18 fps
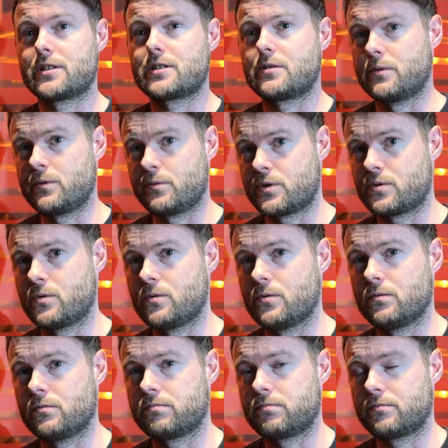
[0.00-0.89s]
So it was
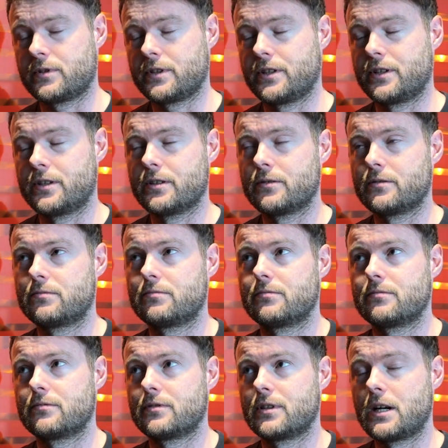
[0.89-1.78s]
all, you know,
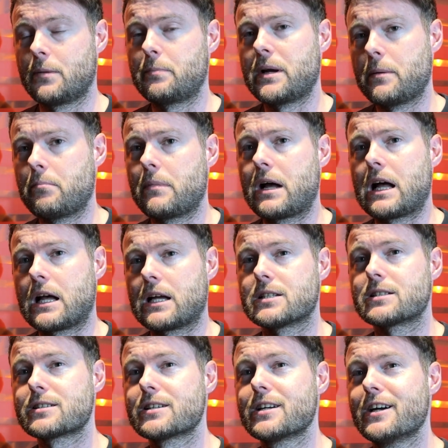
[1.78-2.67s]
a bit
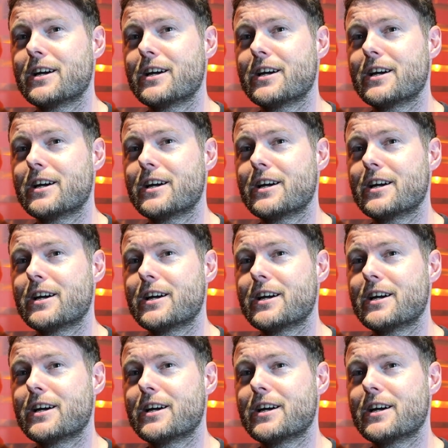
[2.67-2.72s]
mad.